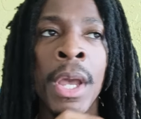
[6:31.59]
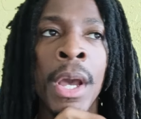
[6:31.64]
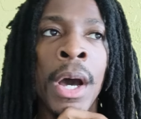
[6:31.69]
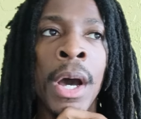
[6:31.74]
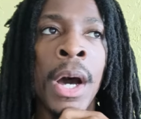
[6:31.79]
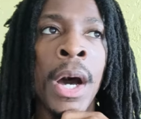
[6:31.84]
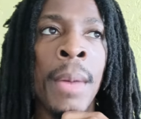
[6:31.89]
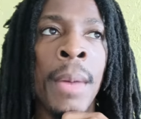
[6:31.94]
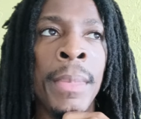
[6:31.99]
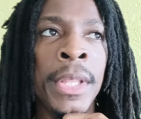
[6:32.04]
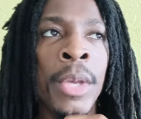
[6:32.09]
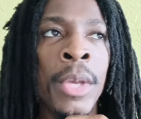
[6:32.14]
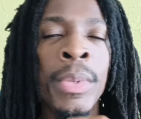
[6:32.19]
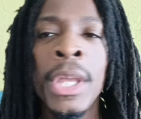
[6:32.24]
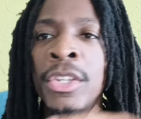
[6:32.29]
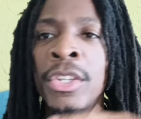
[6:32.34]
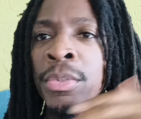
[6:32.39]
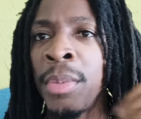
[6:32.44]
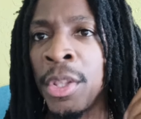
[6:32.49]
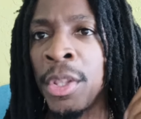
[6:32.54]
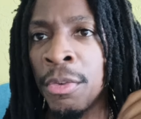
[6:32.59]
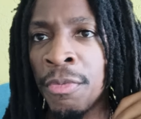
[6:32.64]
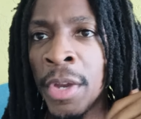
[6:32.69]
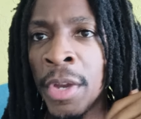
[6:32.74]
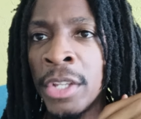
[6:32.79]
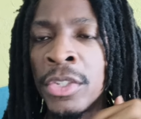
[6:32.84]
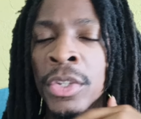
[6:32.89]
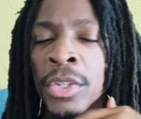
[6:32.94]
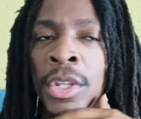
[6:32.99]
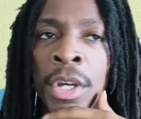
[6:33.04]
And then we had some other
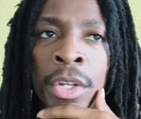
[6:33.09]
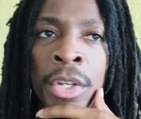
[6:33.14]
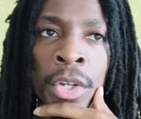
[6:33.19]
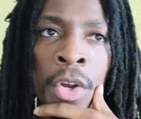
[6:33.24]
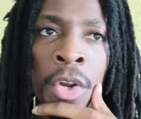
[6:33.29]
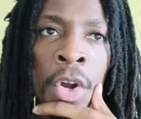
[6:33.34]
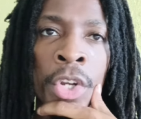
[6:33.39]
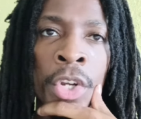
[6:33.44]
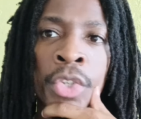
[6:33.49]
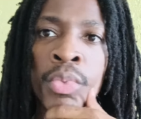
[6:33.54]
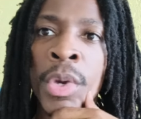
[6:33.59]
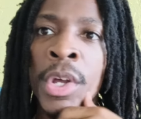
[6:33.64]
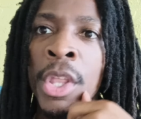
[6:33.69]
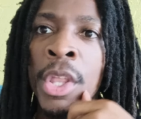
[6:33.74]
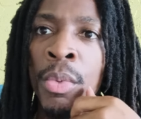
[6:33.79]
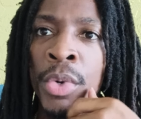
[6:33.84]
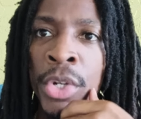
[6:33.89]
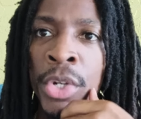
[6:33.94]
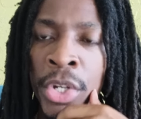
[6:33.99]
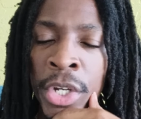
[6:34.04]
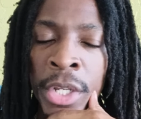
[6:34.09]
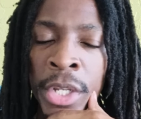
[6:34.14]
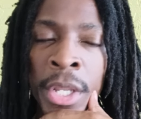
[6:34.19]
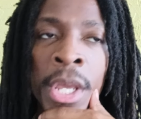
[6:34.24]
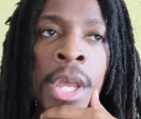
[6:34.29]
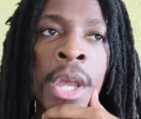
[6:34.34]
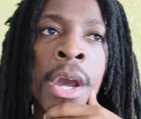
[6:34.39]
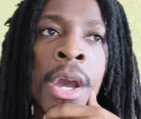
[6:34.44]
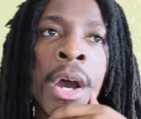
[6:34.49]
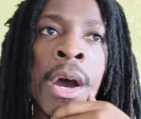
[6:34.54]
fights on the undercard as well that were good.
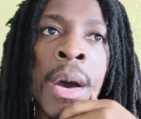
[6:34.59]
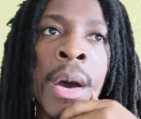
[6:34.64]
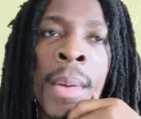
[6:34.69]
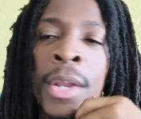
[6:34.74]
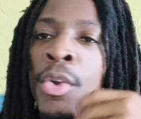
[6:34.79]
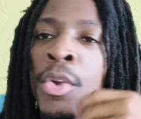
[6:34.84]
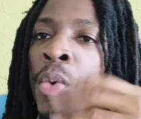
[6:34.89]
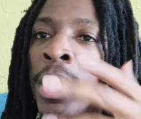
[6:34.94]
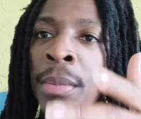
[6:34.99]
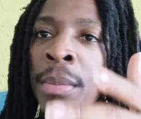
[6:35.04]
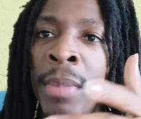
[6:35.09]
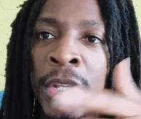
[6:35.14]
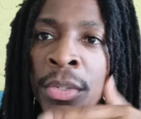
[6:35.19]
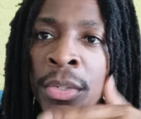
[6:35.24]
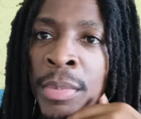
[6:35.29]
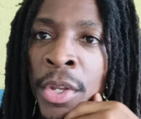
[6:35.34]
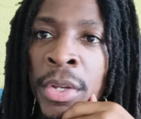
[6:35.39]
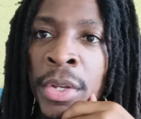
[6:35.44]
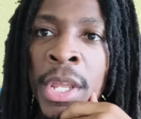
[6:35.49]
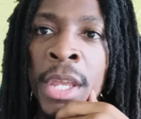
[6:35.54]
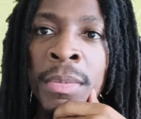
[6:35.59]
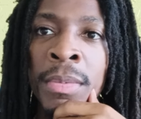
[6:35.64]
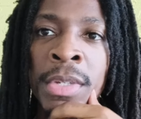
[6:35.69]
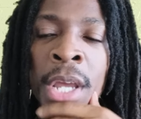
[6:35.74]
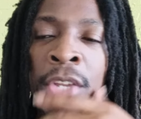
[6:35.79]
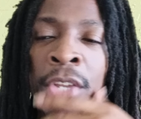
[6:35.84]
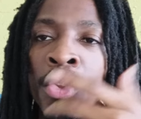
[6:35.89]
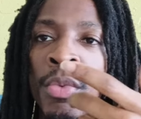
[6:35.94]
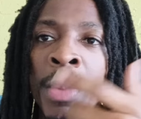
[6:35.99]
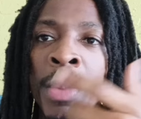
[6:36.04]
I don't want to mess up their names
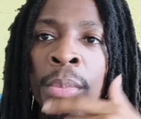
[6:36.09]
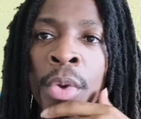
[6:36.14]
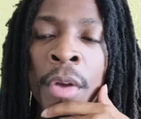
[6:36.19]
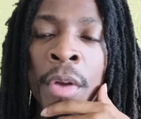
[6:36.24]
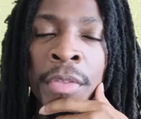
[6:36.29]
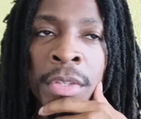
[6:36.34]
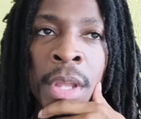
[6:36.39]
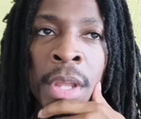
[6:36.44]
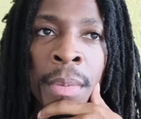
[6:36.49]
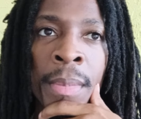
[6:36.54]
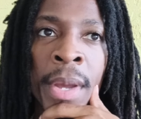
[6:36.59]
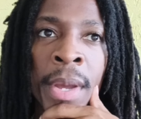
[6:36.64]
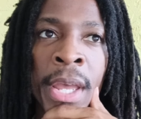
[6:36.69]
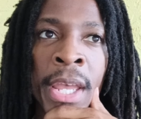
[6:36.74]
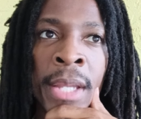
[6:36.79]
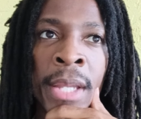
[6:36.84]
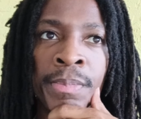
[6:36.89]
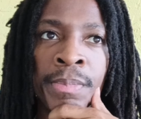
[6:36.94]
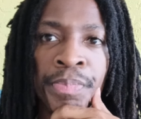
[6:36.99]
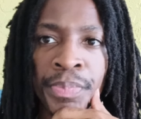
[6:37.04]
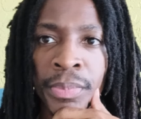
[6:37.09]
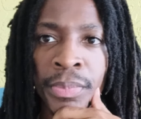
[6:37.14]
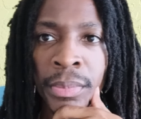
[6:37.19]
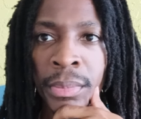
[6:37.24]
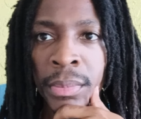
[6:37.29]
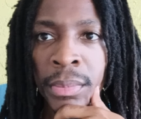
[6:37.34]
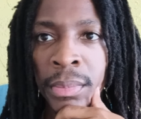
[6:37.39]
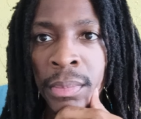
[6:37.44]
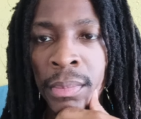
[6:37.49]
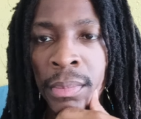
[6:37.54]
because I don't remember off the top of my head
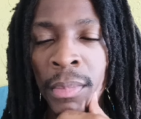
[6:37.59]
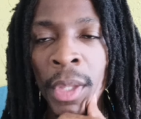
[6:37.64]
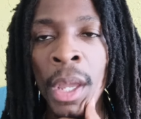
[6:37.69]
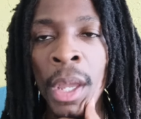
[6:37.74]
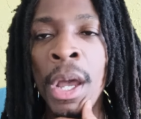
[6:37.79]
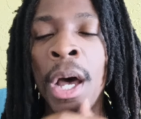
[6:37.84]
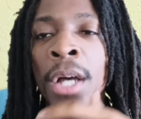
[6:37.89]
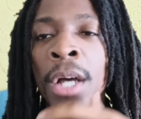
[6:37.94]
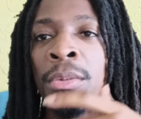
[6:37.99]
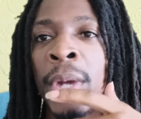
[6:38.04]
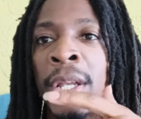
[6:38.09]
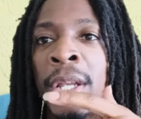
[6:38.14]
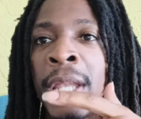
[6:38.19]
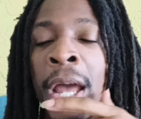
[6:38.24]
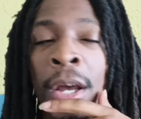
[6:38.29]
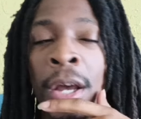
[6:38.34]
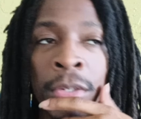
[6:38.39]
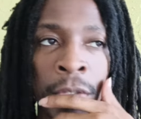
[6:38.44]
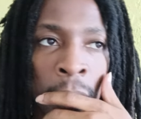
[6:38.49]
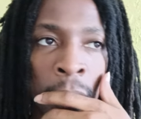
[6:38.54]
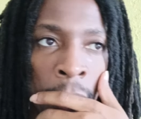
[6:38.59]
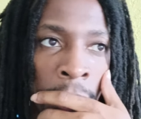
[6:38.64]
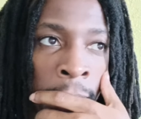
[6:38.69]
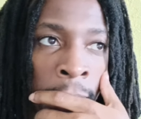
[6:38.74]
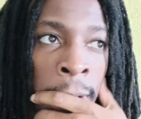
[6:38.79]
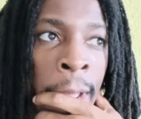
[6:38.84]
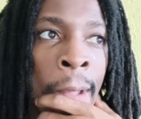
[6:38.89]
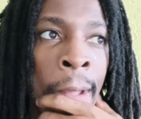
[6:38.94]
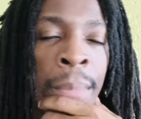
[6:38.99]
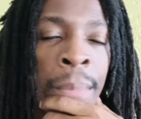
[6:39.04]
right now.
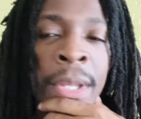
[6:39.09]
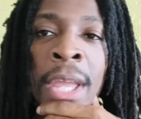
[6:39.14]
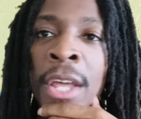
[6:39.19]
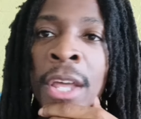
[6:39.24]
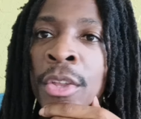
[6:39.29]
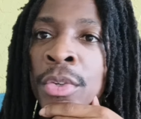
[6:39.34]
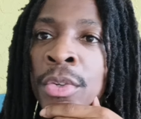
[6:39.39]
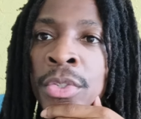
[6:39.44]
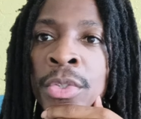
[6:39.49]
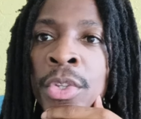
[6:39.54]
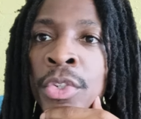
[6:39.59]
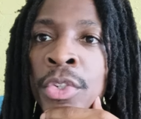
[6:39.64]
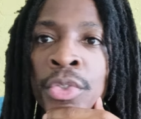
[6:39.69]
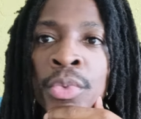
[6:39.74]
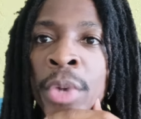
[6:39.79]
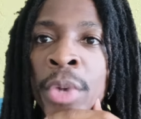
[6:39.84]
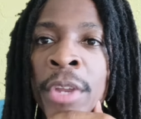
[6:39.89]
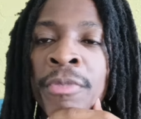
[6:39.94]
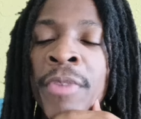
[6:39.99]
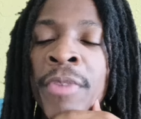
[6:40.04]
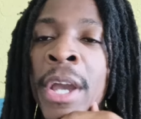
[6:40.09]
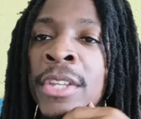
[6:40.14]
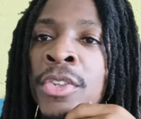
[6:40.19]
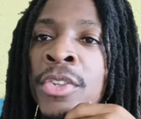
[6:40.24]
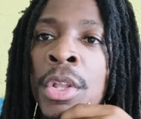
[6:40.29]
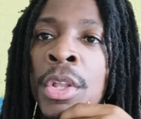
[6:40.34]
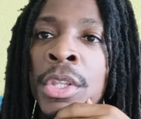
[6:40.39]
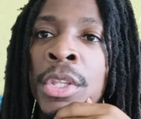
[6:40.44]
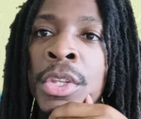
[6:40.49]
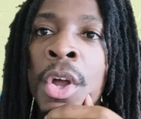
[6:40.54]
So, but yeah, there's some great fights
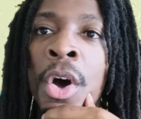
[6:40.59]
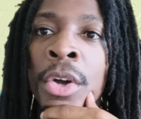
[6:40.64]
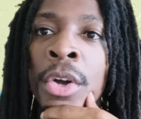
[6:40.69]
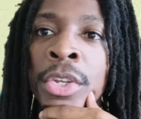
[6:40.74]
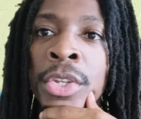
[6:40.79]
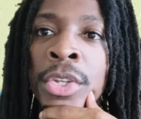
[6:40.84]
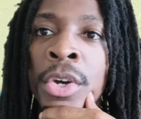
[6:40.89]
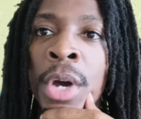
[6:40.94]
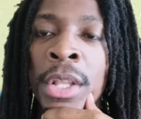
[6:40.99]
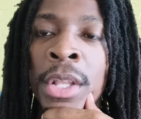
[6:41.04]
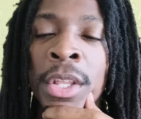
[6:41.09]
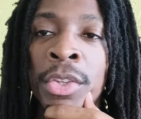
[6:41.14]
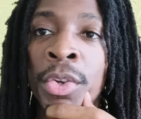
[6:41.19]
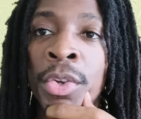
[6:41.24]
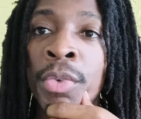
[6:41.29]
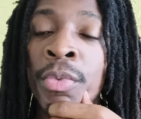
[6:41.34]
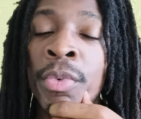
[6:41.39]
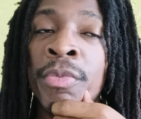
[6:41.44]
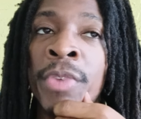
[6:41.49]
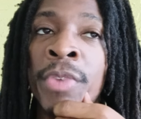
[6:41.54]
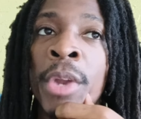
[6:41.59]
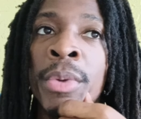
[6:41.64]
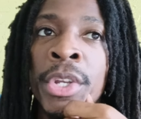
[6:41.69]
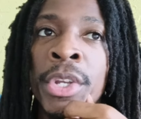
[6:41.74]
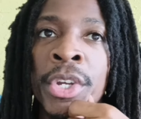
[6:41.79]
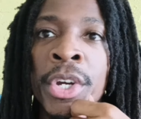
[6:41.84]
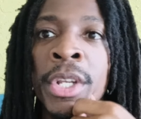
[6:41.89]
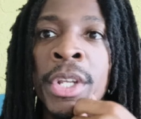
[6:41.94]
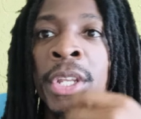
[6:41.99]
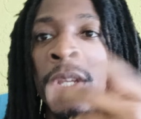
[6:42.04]
all in all. You know, I thought they were very
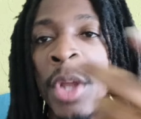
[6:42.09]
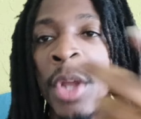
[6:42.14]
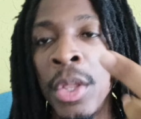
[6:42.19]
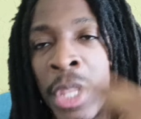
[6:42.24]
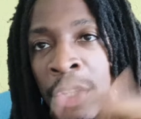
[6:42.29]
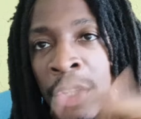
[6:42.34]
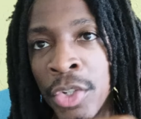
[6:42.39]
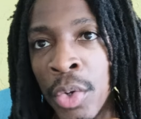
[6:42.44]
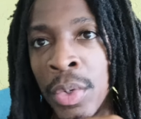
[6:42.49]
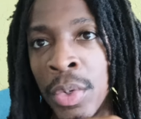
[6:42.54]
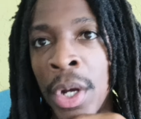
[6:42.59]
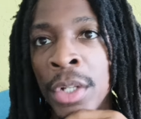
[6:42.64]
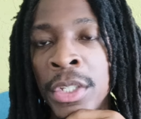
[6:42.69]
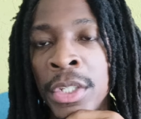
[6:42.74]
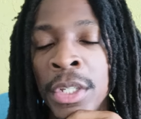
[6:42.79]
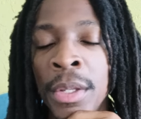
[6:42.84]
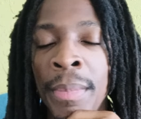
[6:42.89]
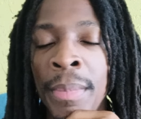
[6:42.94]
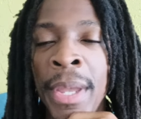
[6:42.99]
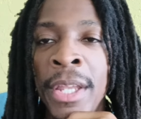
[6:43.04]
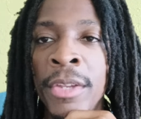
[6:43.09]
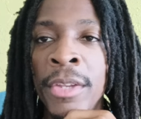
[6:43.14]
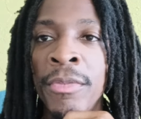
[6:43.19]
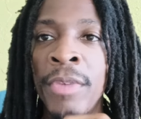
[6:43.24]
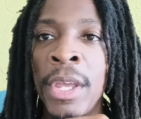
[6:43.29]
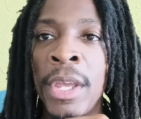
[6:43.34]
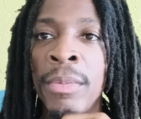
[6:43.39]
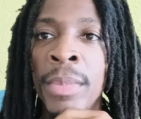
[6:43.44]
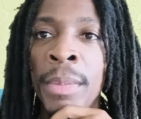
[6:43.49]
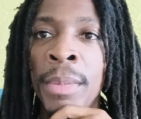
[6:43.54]
good. And let's go on to the main event.